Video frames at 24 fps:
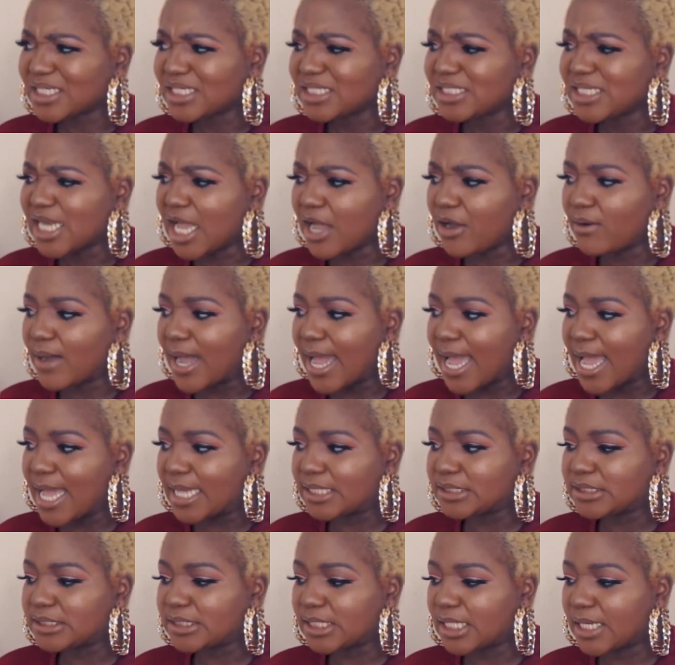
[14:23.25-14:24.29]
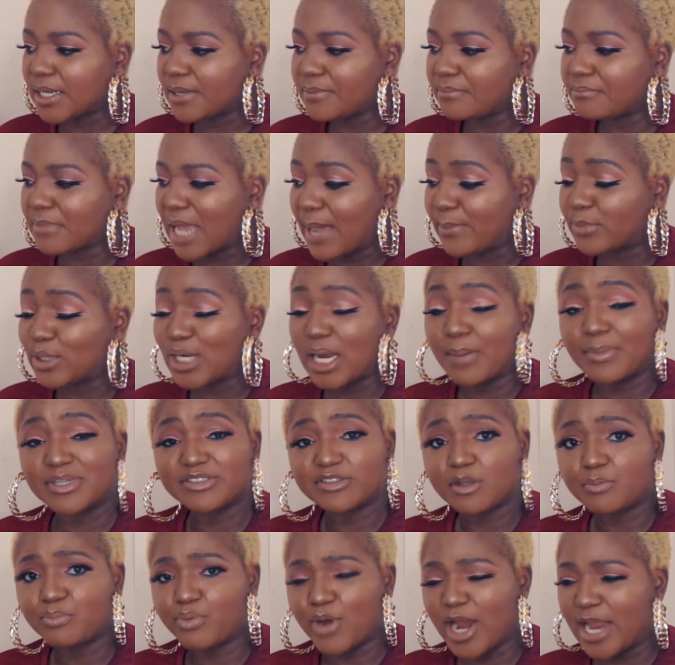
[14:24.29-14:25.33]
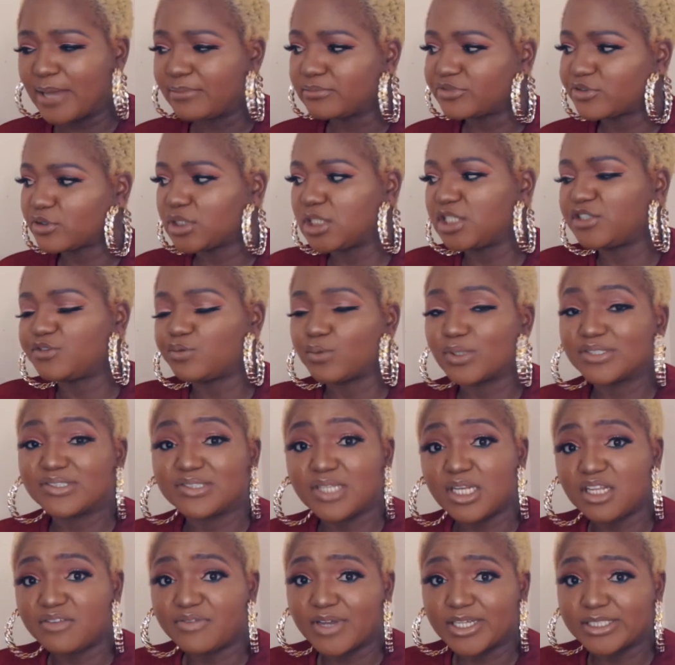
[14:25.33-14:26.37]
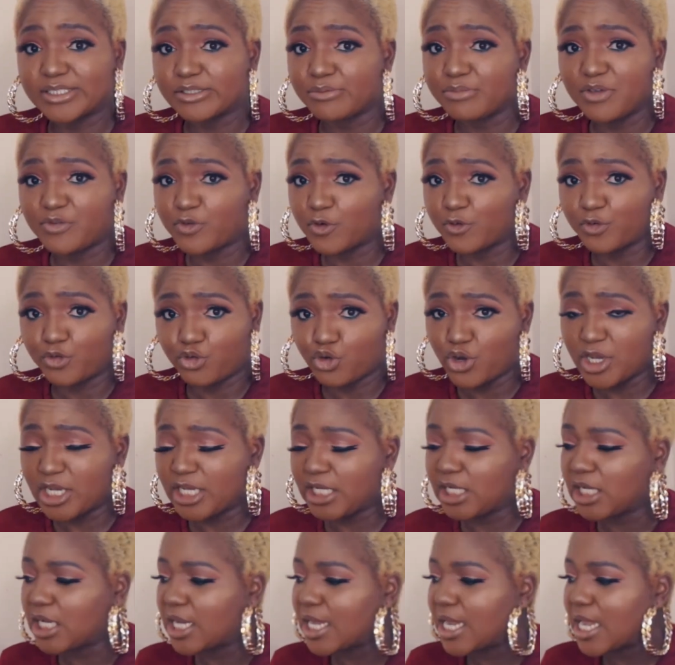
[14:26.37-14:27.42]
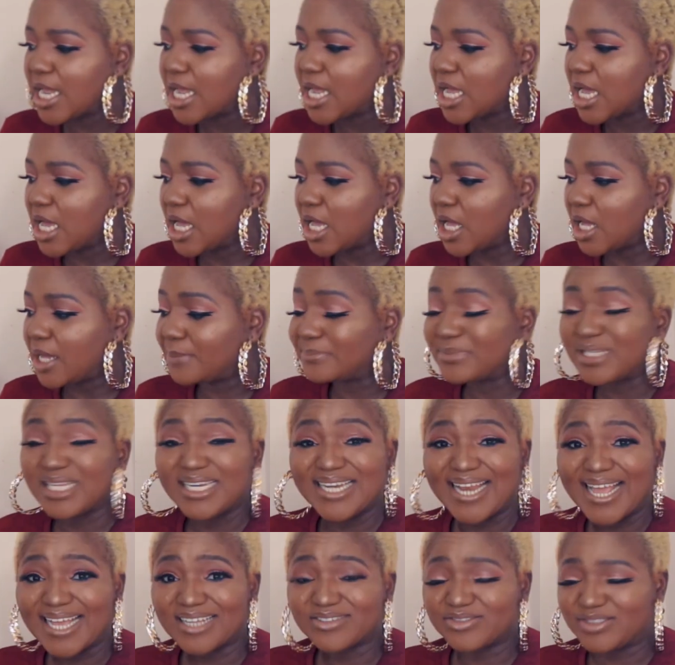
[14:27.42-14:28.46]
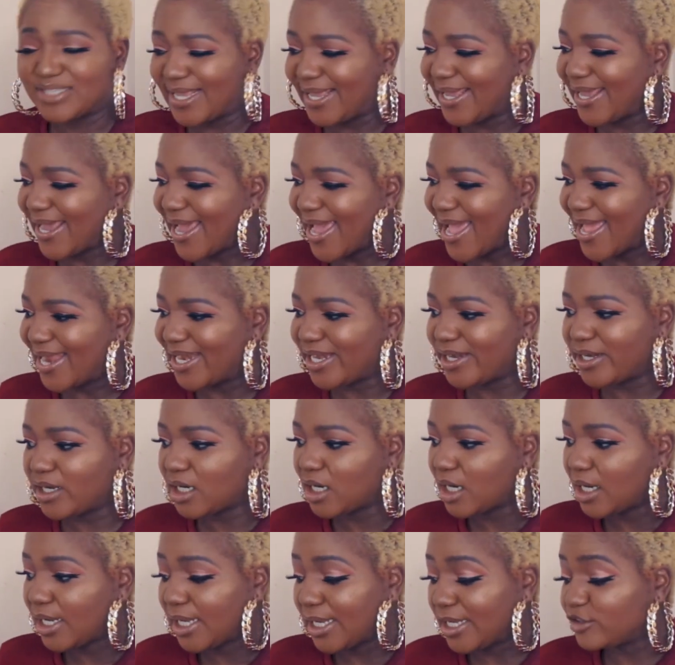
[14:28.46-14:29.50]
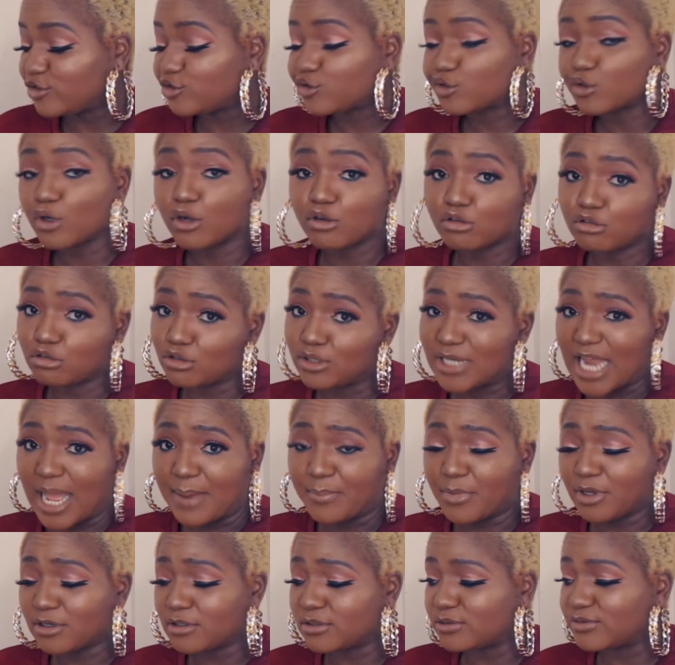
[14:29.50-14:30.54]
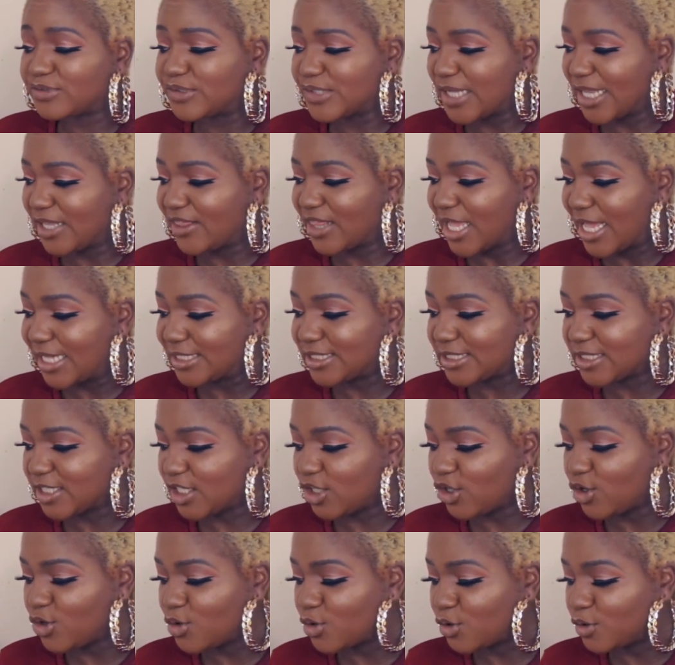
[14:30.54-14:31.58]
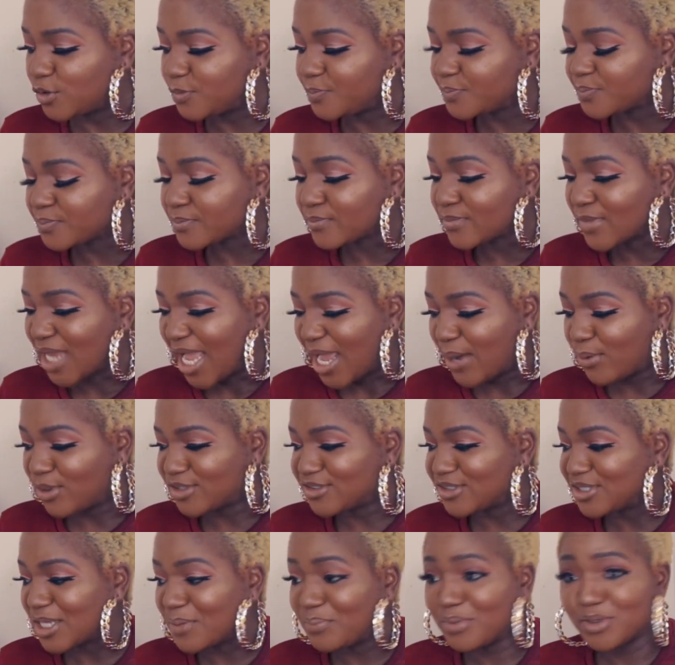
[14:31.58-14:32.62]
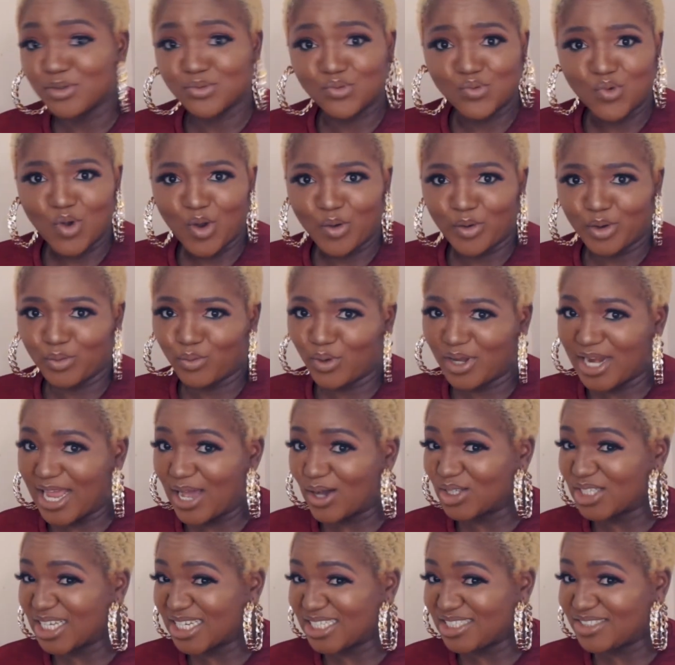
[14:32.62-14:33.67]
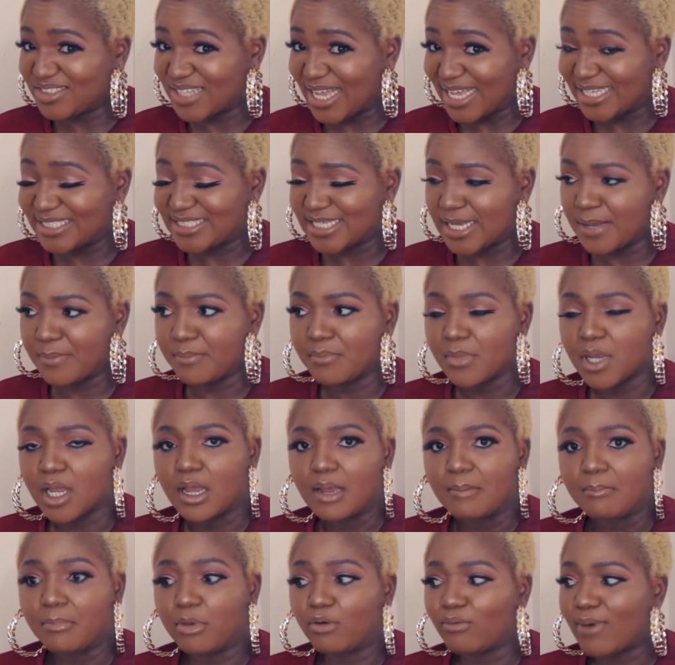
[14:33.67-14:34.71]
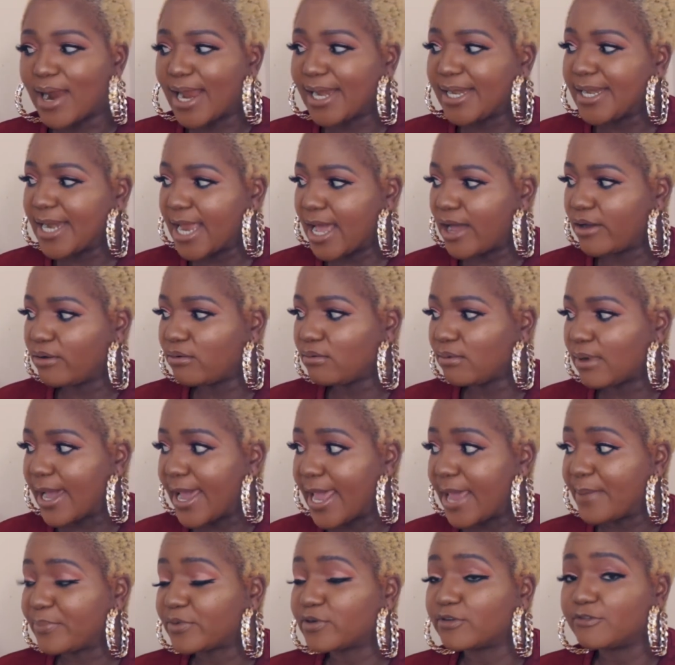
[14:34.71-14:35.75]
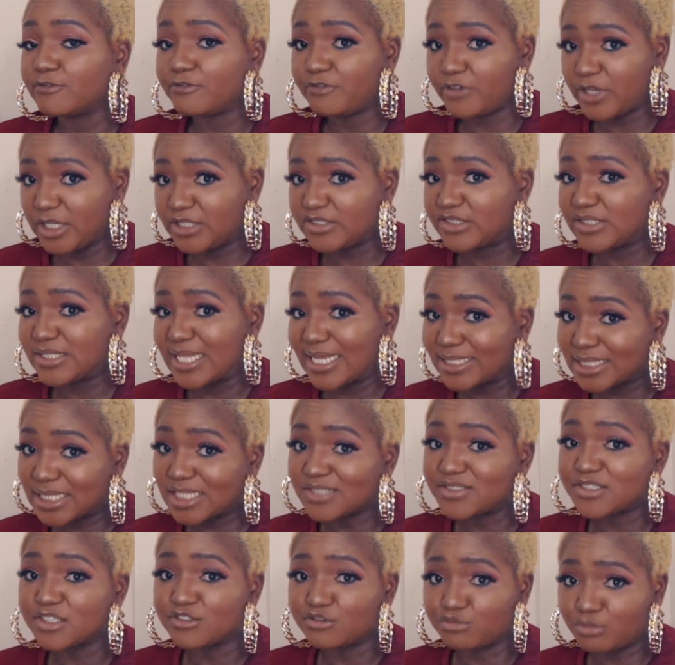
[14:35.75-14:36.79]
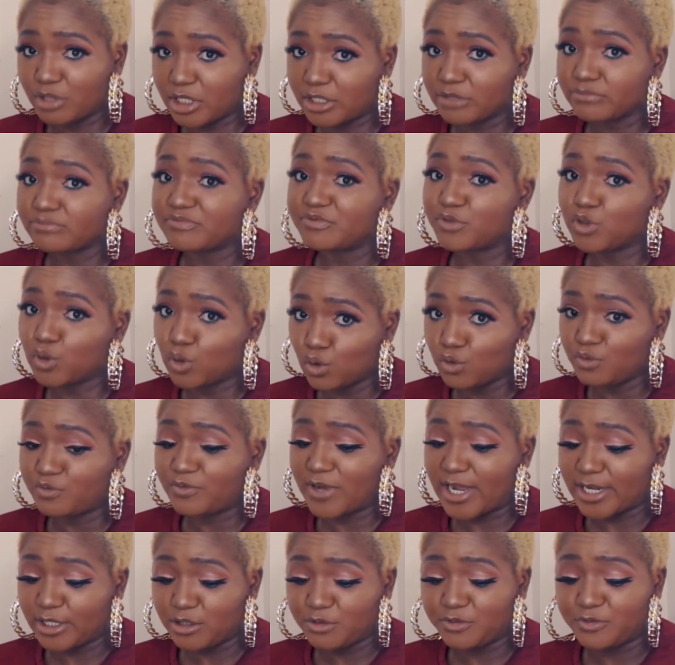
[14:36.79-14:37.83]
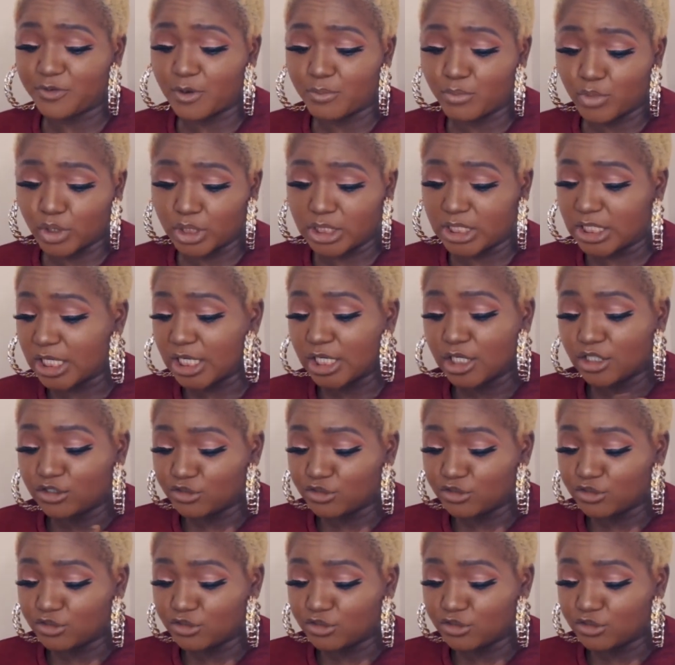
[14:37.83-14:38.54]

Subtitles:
Now, and I'm on Amazon Prime, so this was delivered to me for free the next day, and it's so good. I'm not going to say that, you know, I wasn't a bit worried when I ordered this item, but right now I am convinced that this is really good value for money.